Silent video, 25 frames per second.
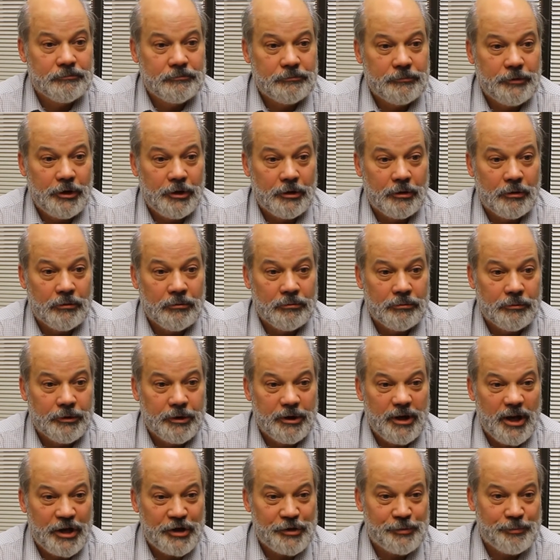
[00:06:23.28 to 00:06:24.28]
the
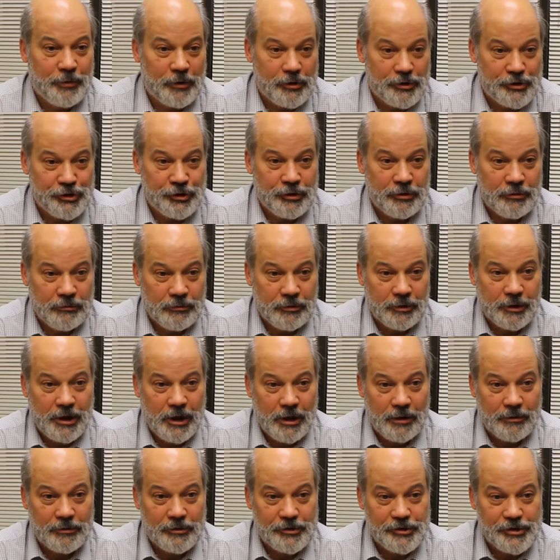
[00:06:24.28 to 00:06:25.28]
next person who
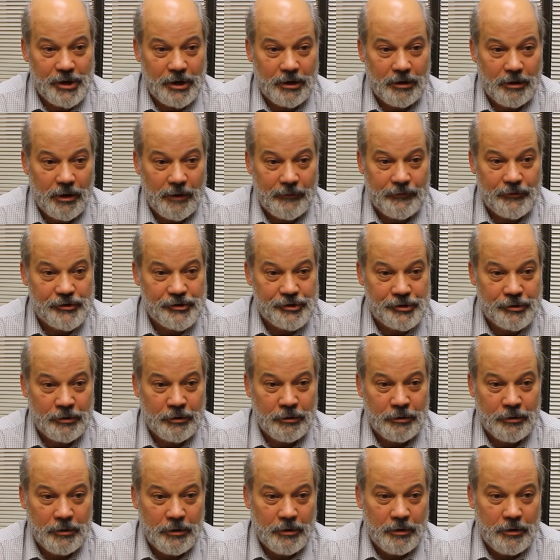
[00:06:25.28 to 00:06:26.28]
encounters that
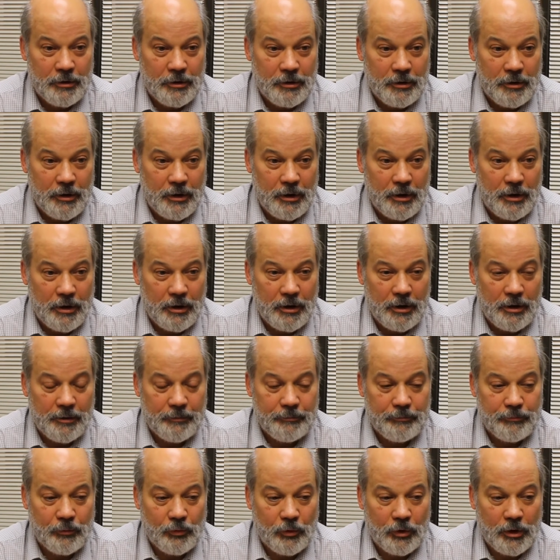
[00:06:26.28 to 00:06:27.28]
officer
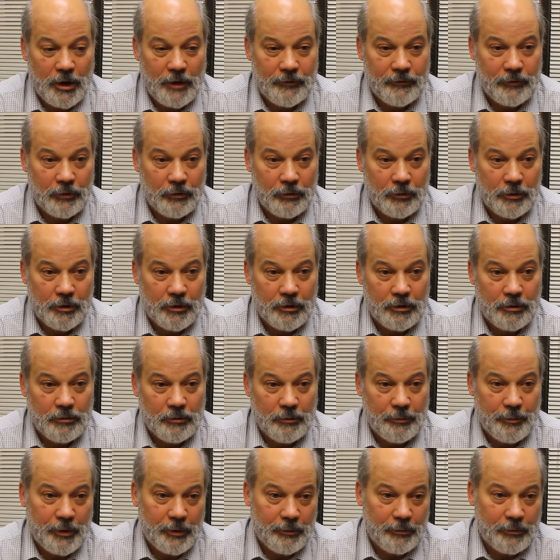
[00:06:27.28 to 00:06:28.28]
will have a lawyer who
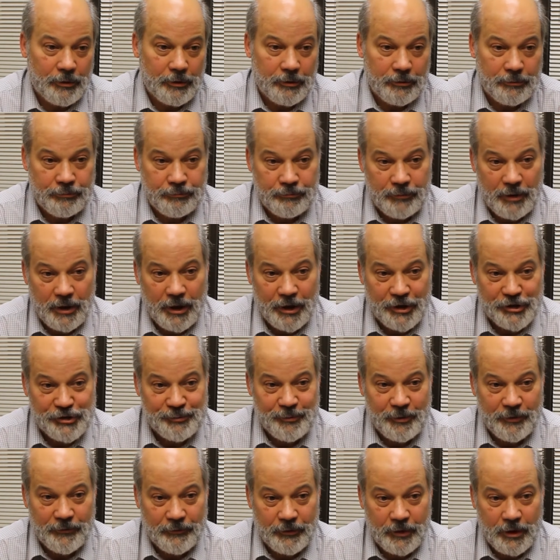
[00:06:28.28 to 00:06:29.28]
will be able to ask
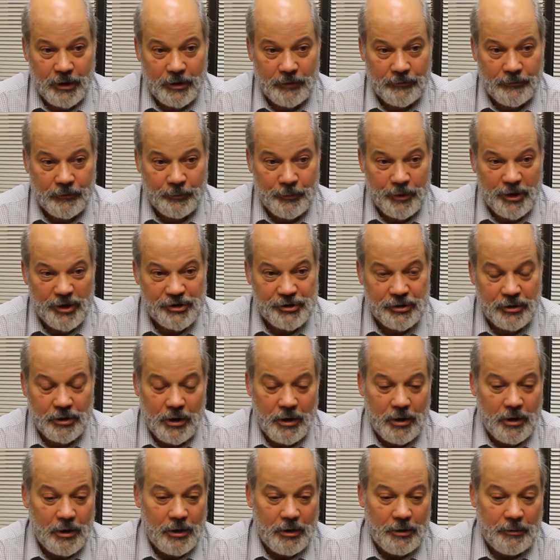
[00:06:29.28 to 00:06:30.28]
me for that information.
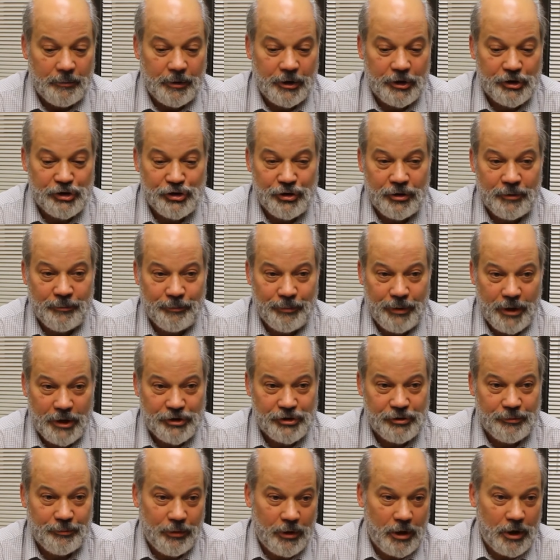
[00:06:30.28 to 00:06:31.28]
Because you can bet
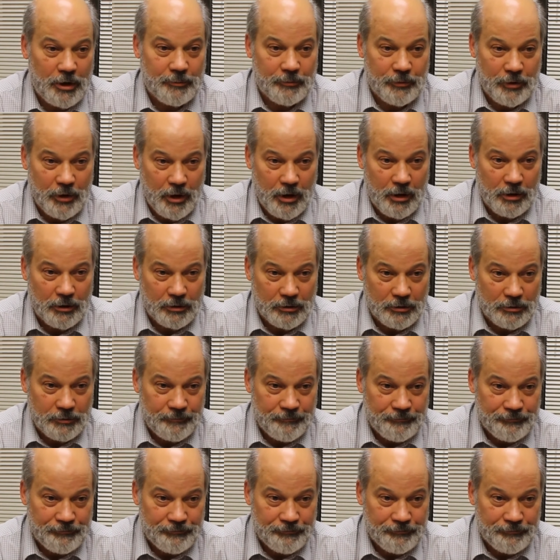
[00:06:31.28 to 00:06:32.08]
your bottom dollar